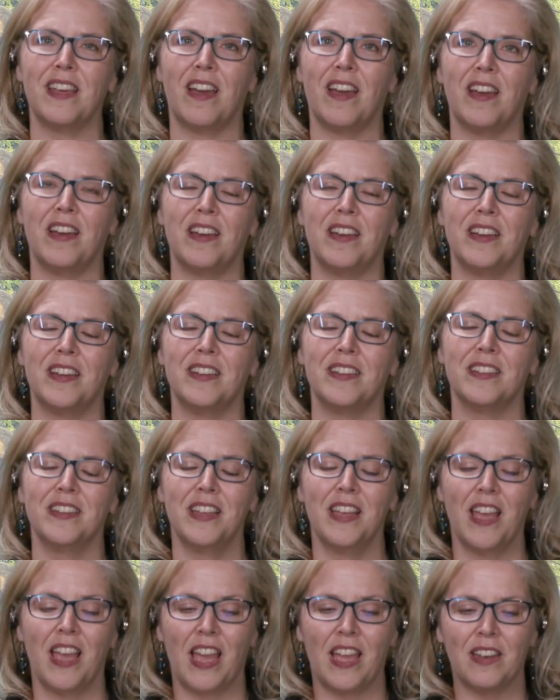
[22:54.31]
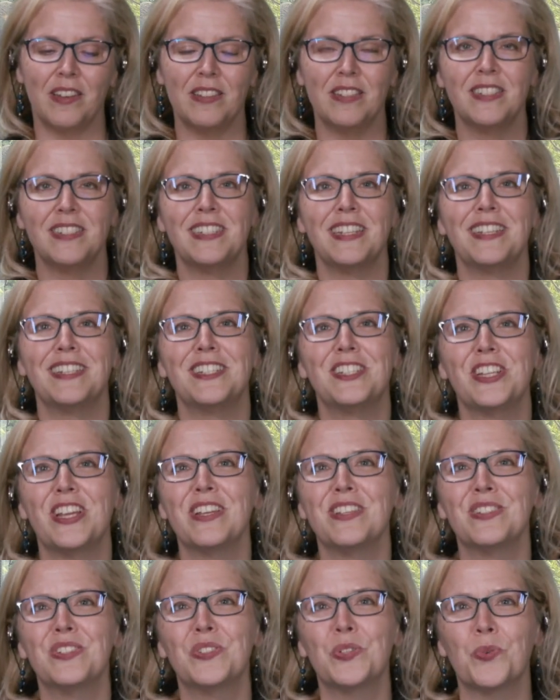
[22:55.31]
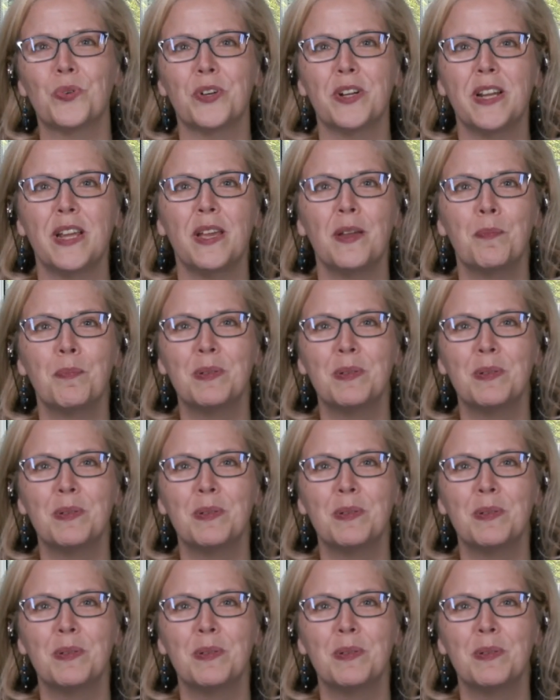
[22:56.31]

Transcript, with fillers: uh, and listening to Jake's story.